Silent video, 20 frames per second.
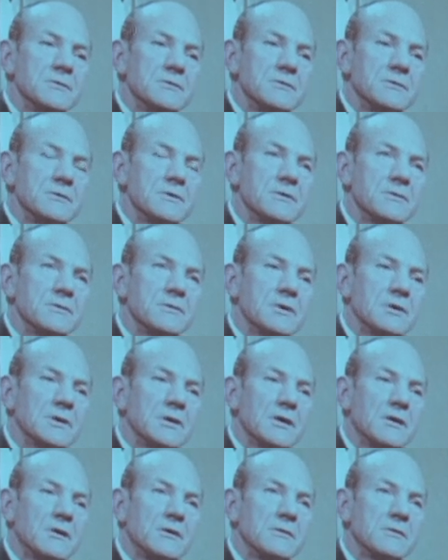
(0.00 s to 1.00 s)
Uh, they
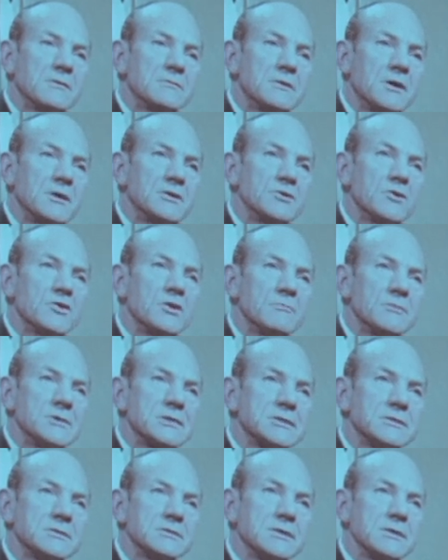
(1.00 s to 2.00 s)
are
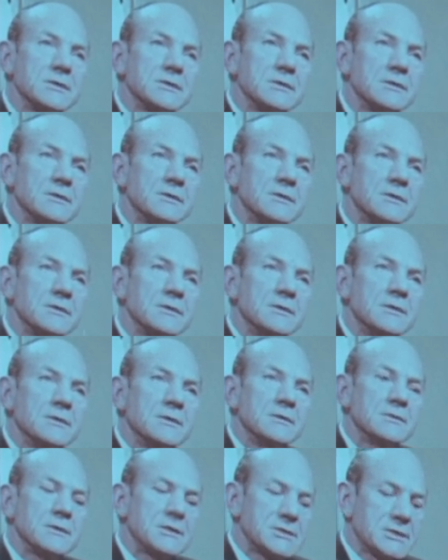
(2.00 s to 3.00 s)
anonymous, aren't they?
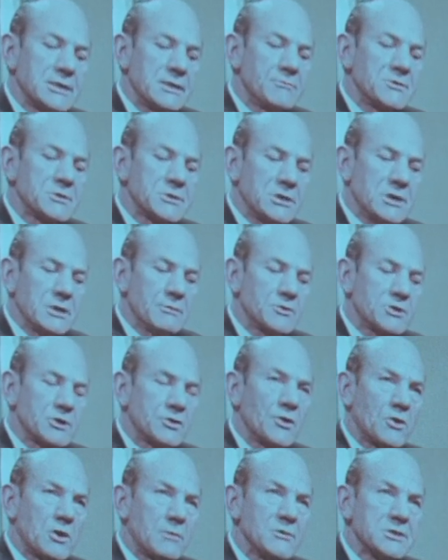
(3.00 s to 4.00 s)
The same as I was
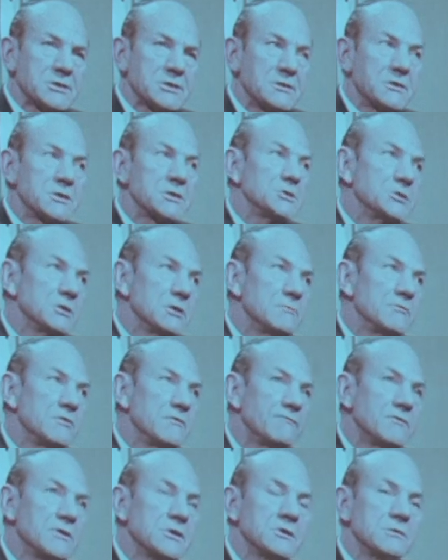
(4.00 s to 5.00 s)
anonymous to this German who
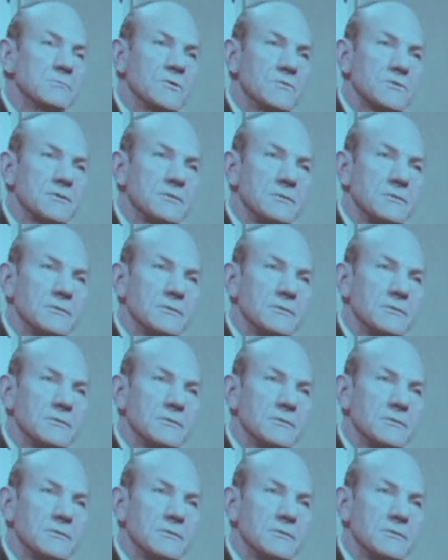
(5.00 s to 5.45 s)
fired the mortar.